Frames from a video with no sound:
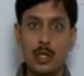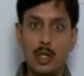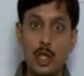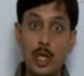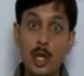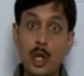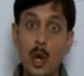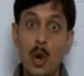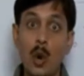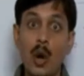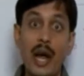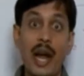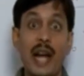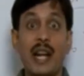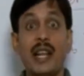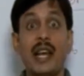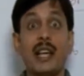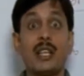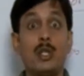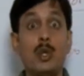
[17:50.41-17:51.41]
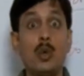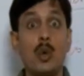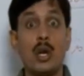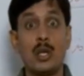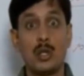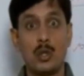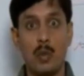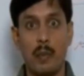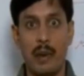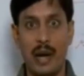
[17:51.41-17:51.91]
0 at x
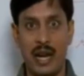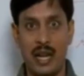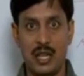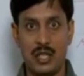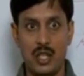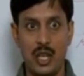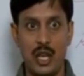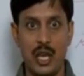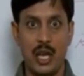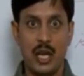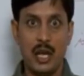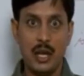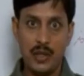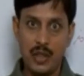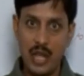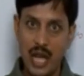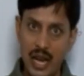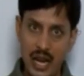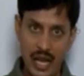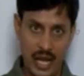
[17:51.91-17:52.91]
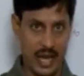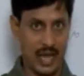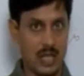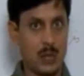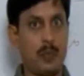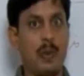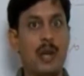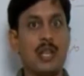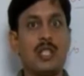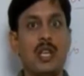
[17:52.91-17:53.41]
equals to minus a, then x
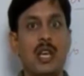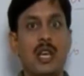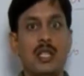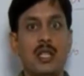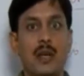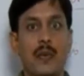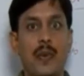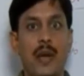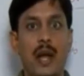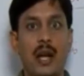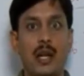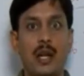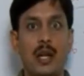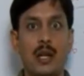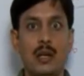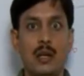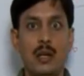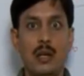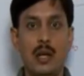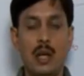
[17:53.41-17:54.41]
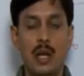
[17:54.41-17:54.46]
plus a is a factor.